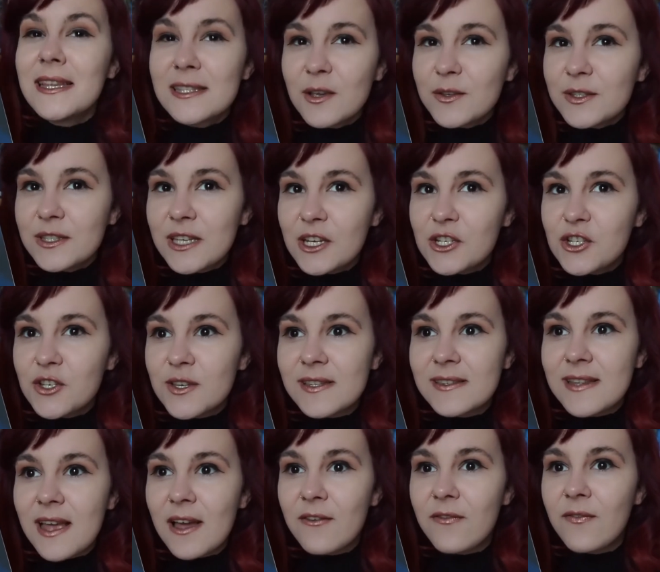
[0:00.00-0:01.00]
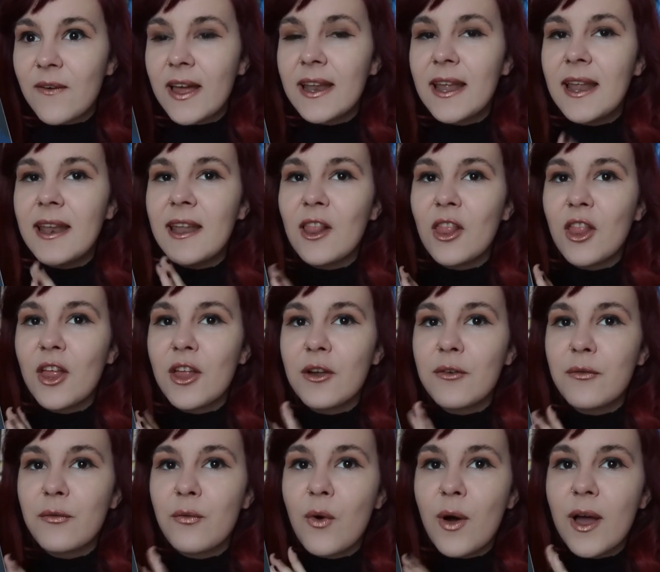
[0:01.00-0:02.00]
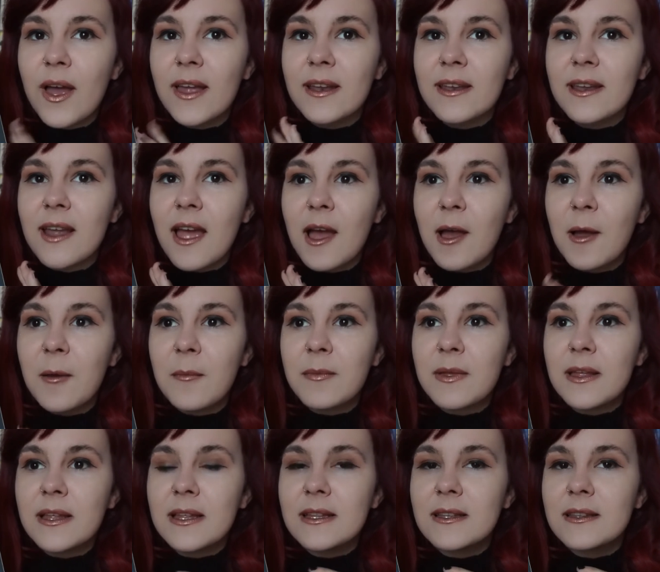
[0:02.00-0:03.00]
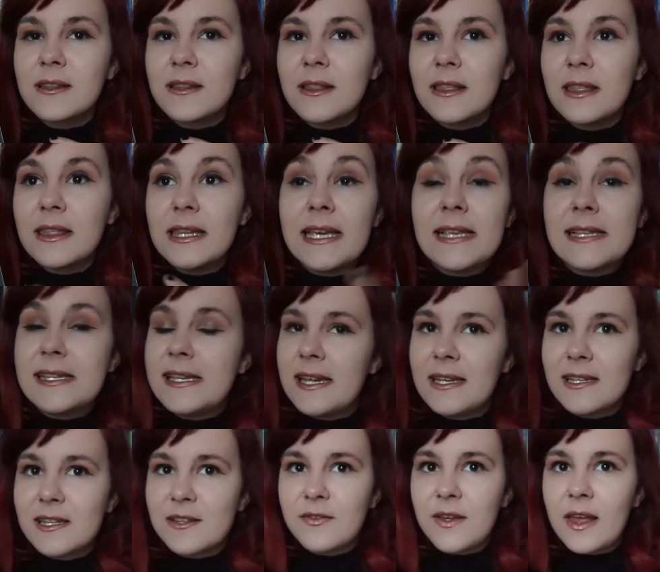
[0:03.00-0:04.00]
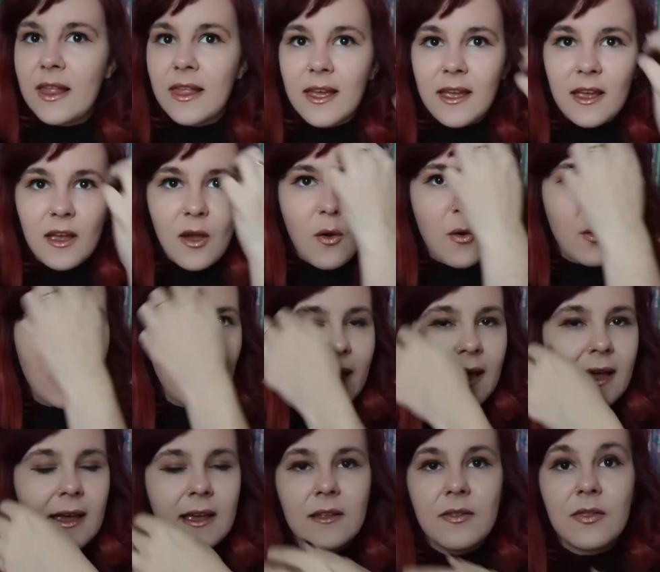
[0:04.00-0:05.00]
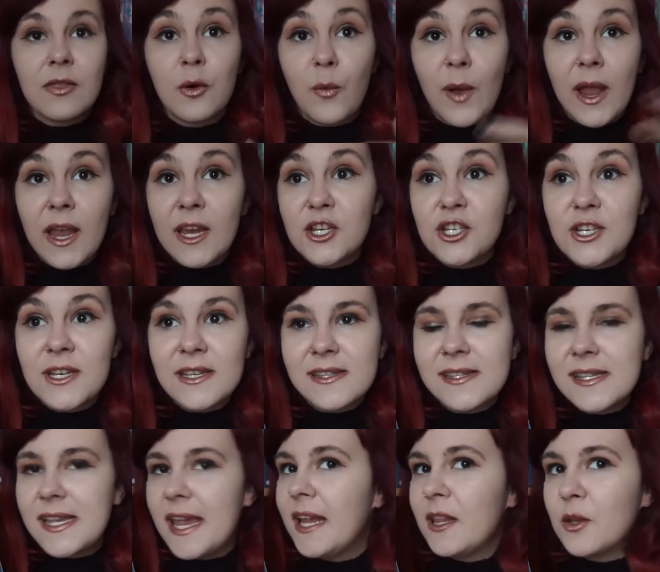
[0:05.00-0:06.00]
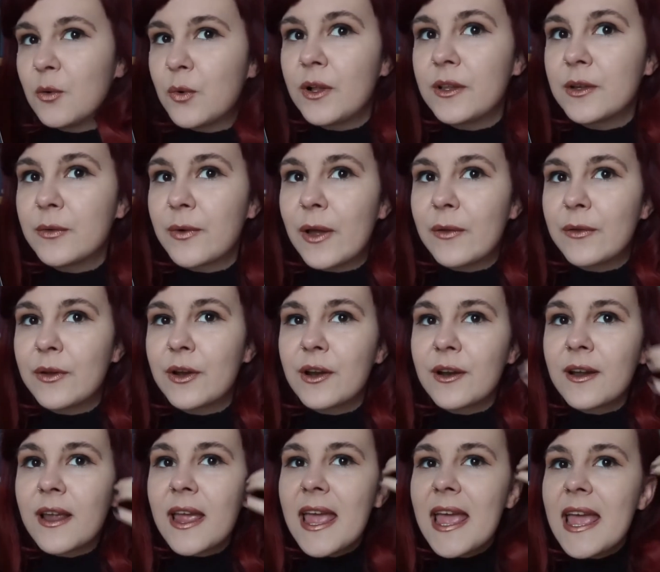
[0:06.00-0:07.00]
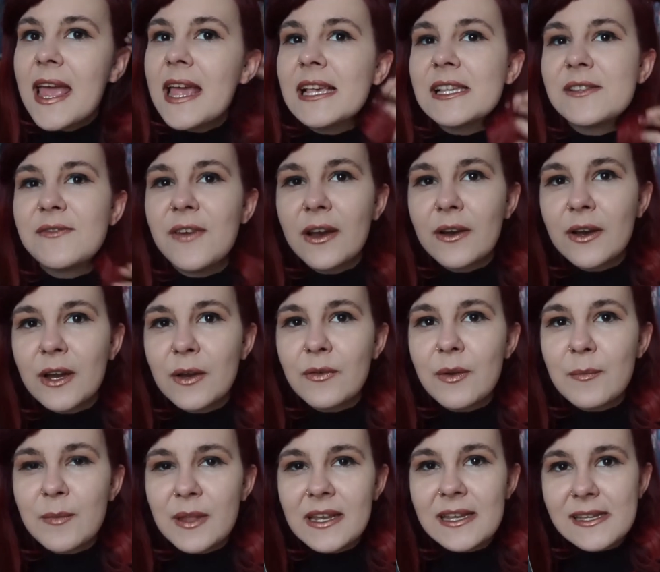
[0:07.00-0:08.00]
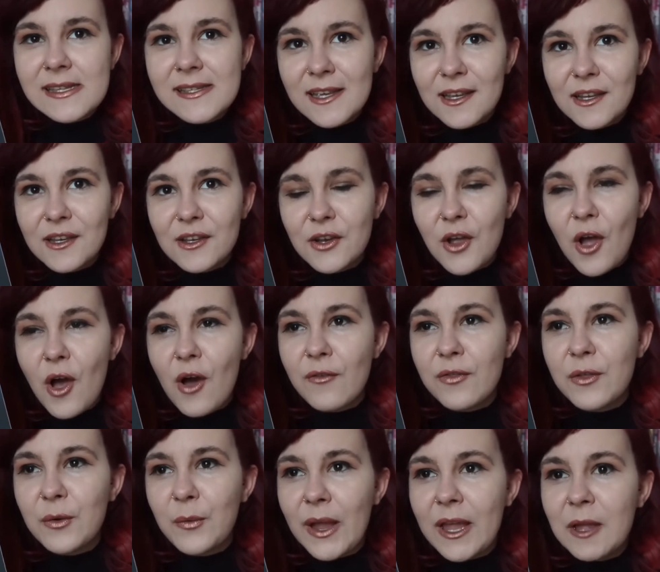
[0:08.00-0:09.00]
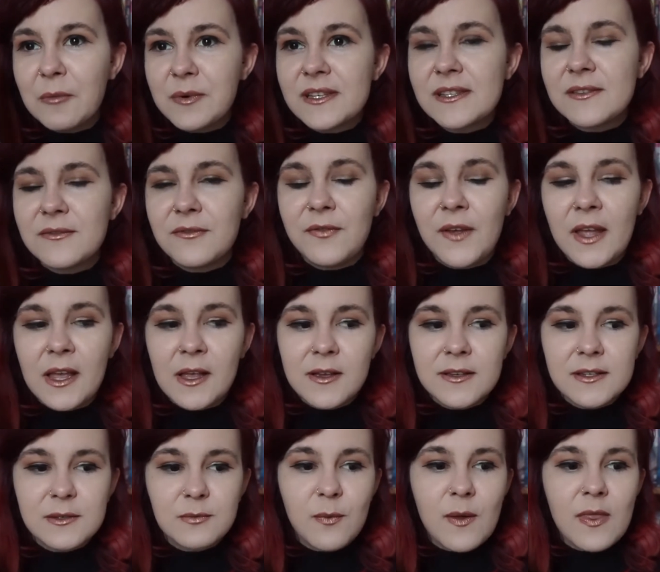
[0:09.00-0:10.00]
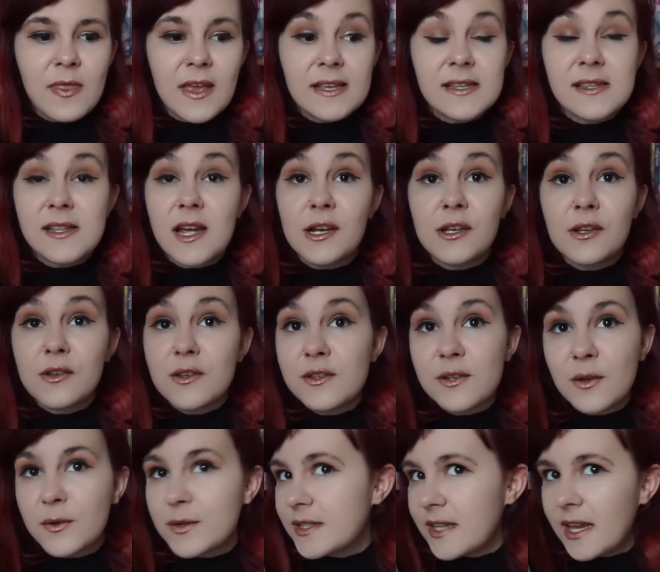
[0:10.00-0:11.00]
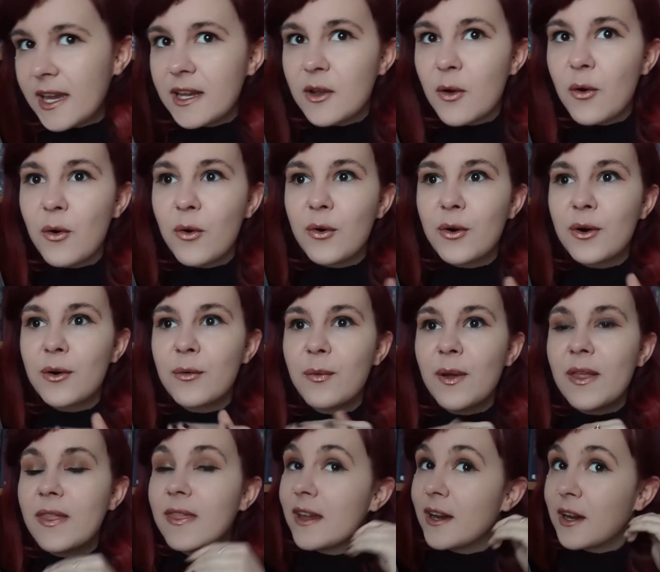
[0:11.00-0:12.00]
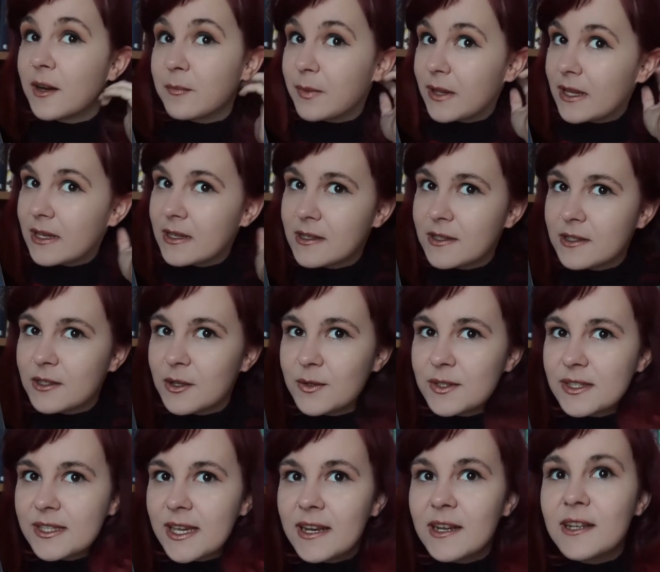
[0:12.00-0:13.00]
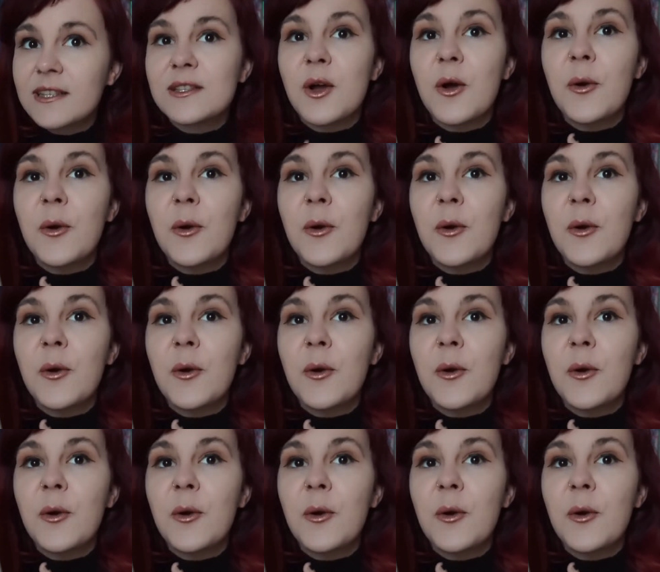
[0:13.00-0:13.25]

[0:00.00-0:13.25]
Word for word: Dissociation is not fun and a lot of what um, Lizzie is feeling or like the way she's seeing the world around her is very reminiscent of the way a person feels when they start to dissociate or when they're completely dissociated.